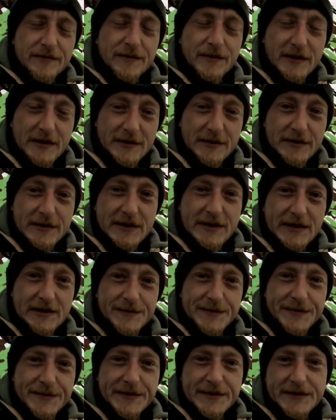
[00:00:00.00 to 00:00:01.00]
wild
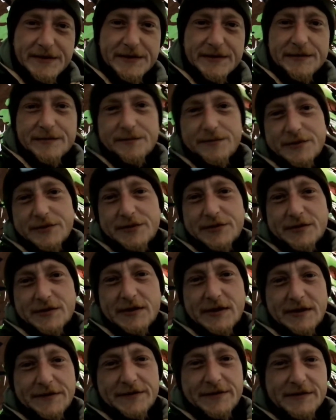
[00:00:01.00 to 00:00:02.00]
camping,
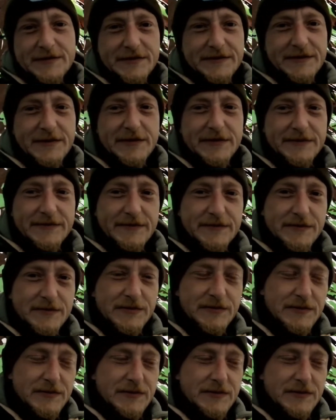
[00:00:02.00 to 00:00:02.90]
bushcraft and survival.